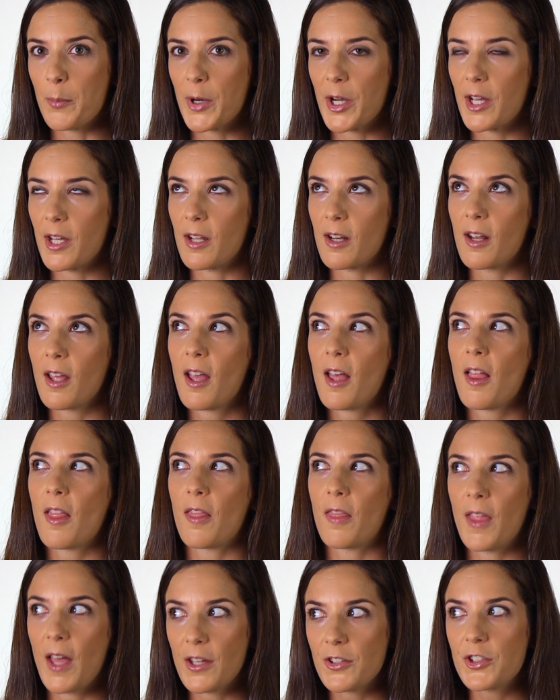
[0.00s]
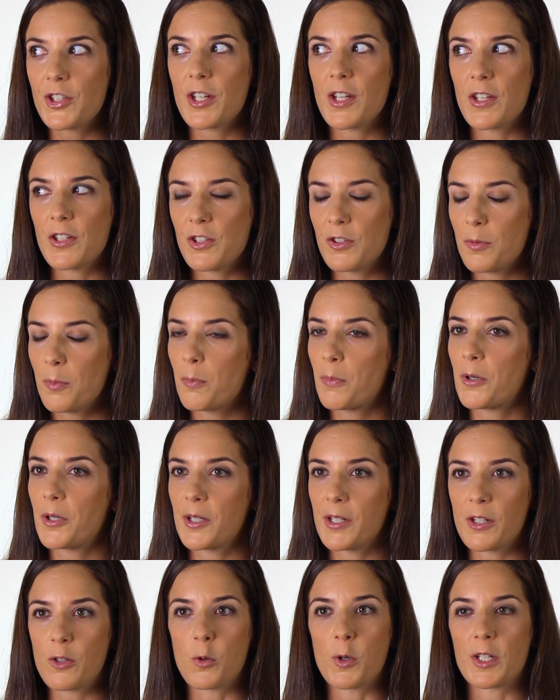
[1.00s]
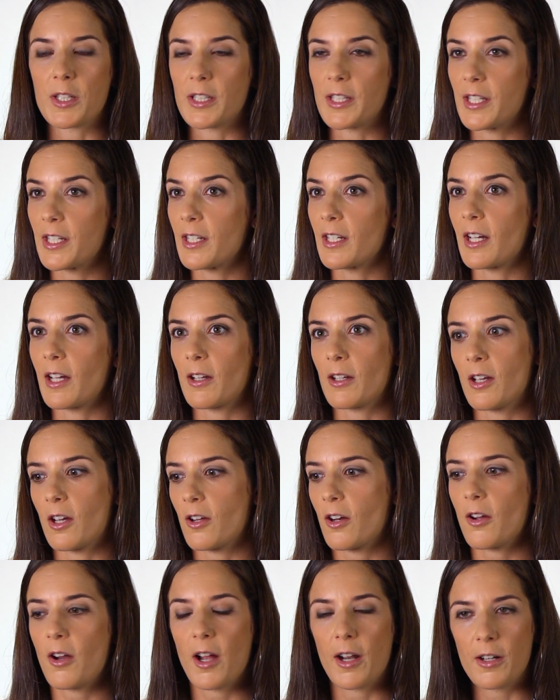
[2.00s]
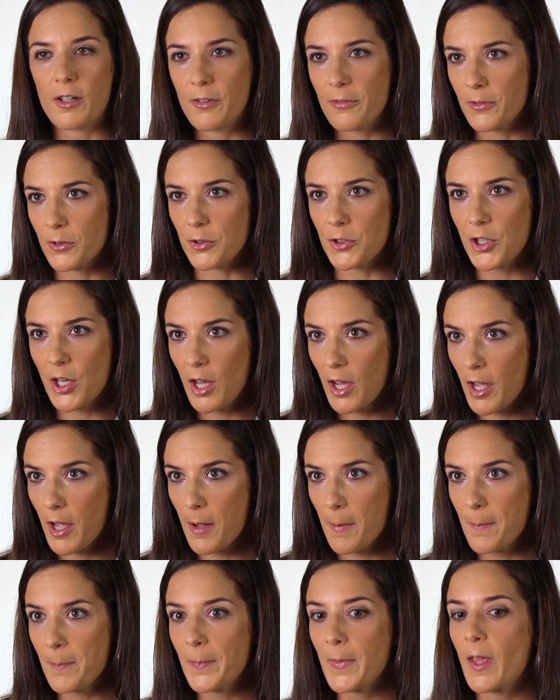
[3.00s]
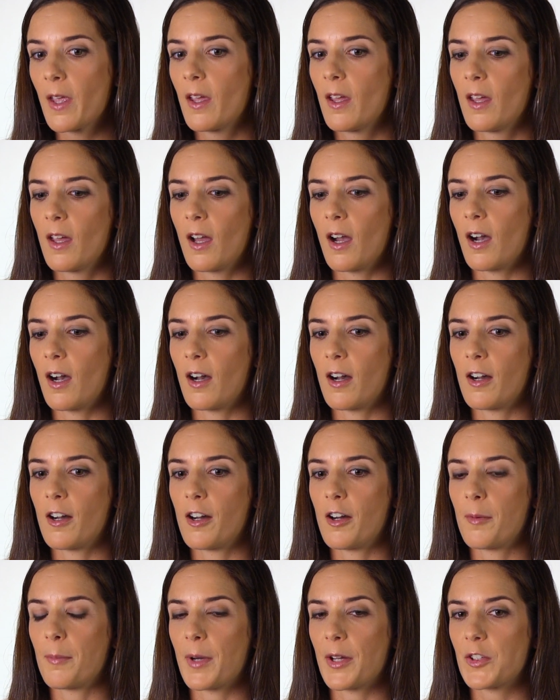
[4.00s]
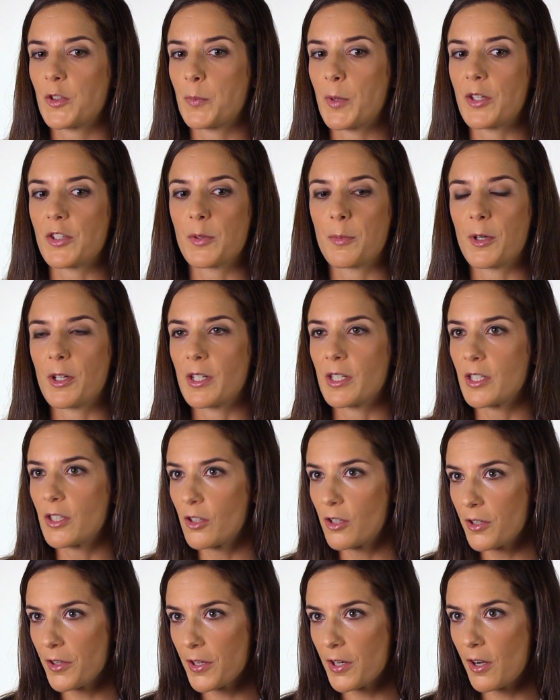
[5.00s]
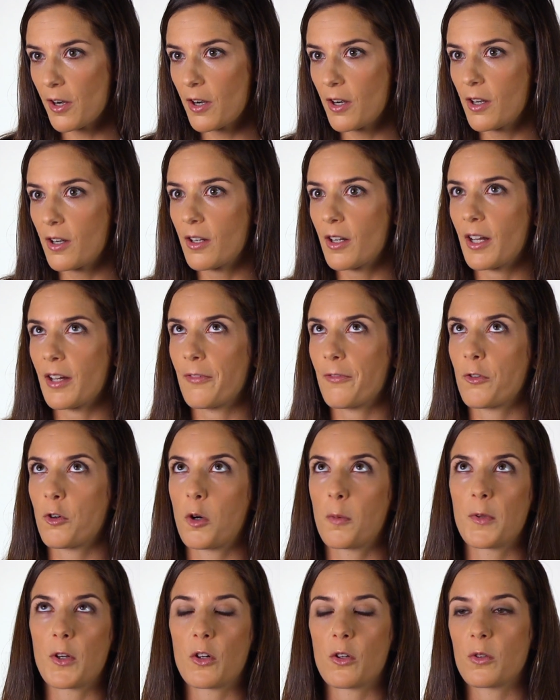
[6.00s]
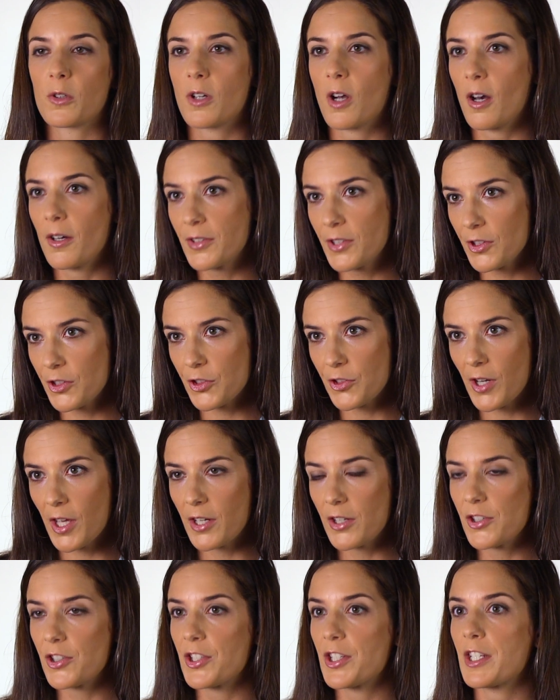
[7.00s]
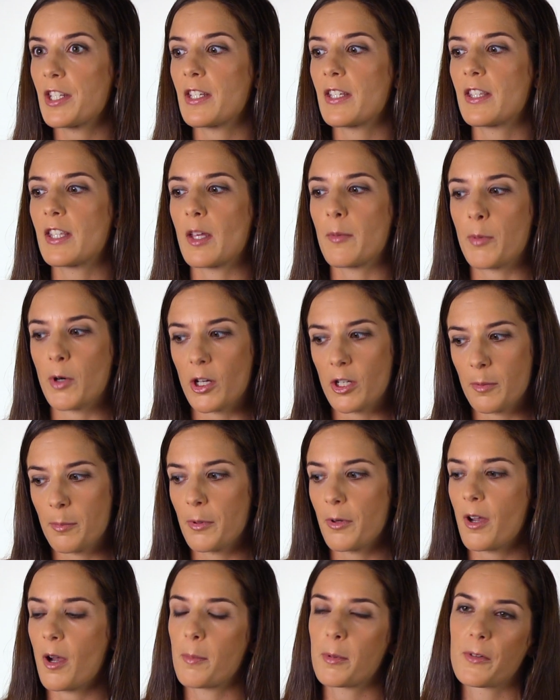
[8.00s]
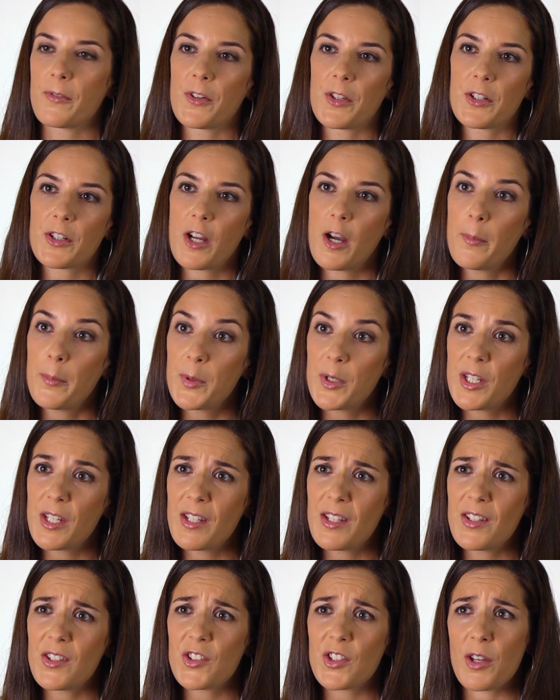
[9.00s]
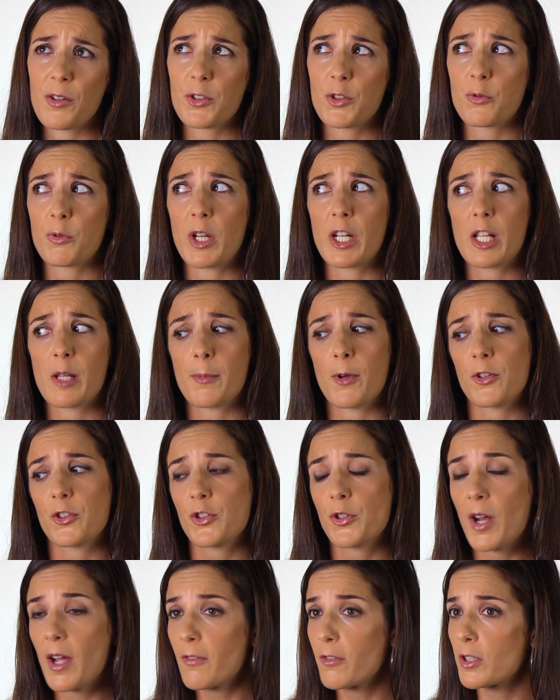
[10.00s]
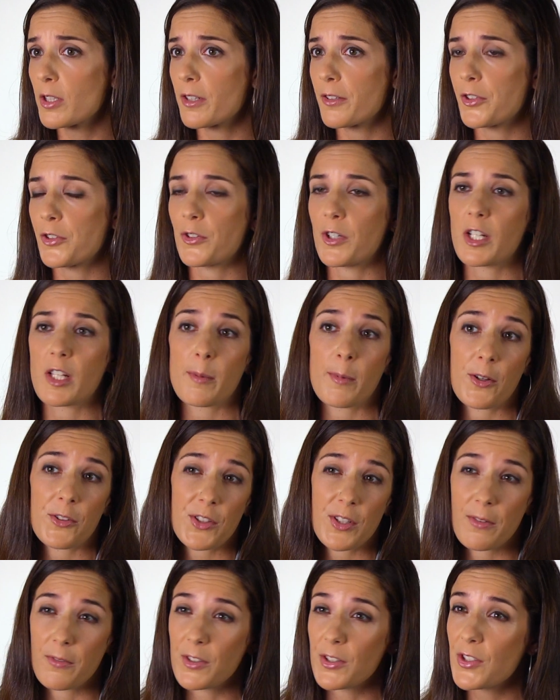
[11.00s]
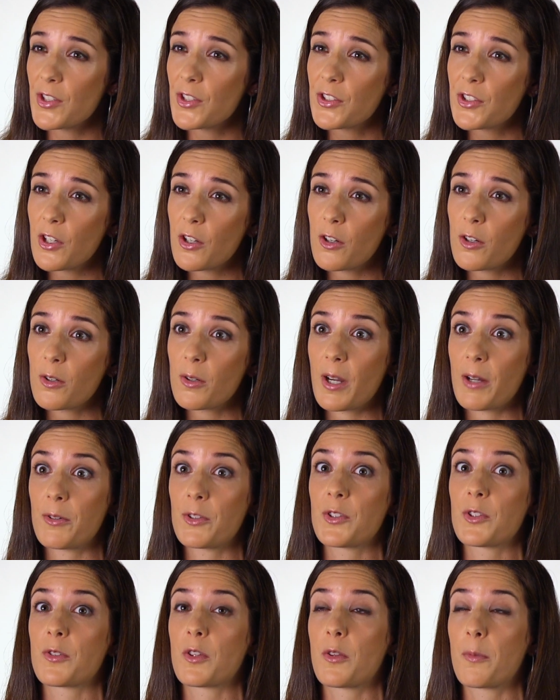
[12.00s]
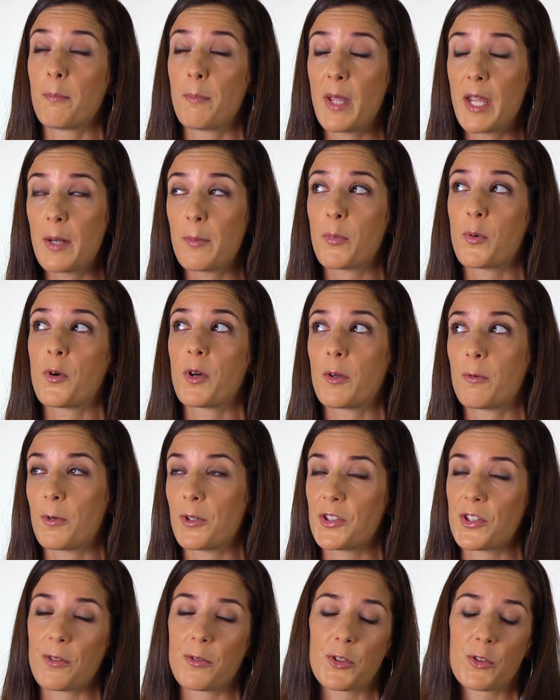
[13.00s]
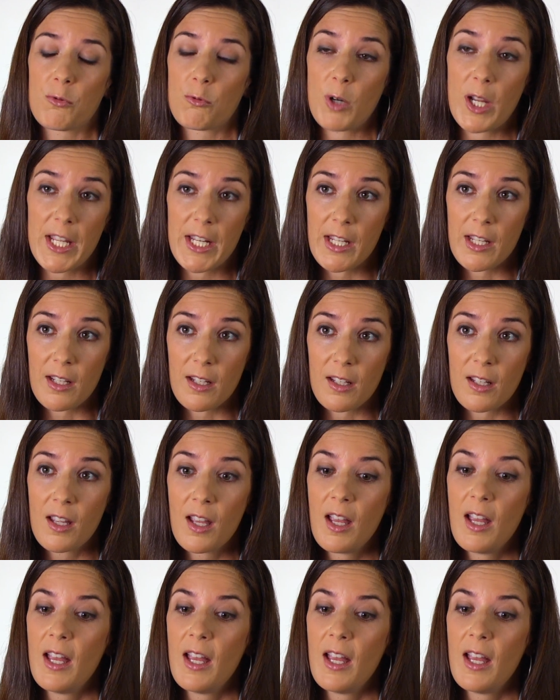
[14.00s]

But that changed pretty quickly. I got hired full-time. Um, I spent about a year there. I formed their whole content strategy. They bought up a couple of other companies. I was writing about travel. I was writing about San Francisco. I was, the main point was I was writing.